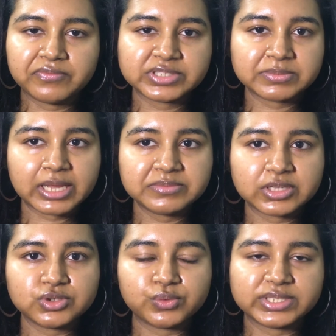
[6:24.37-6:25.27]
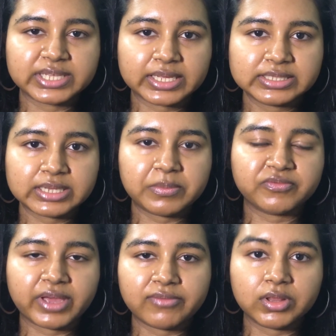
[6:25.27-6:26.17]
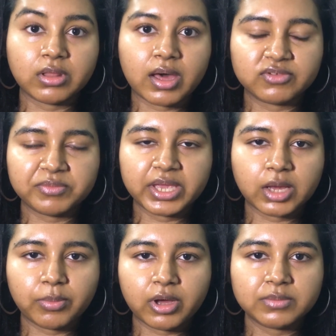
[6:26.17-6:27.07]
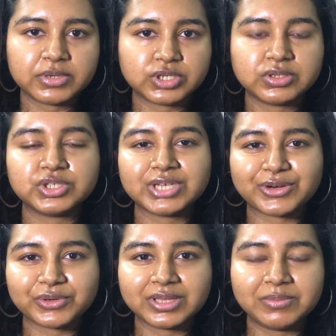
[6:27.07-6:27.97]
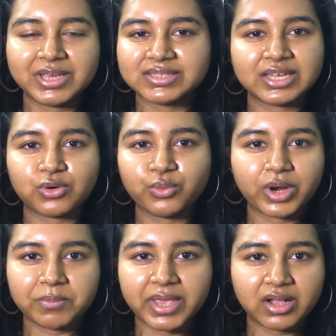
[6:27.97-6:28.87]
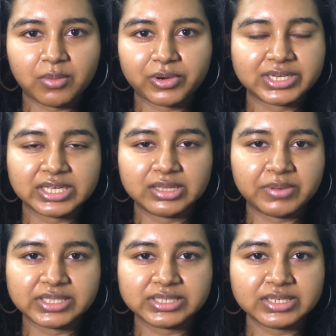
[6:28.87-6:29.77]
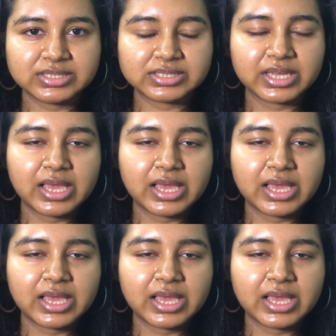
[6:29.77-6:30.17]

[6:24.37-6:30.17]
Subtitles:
Sometimes I'll do a second step if I have a lot of makeup on, but generally, because I don't wear makeup on a daily basis,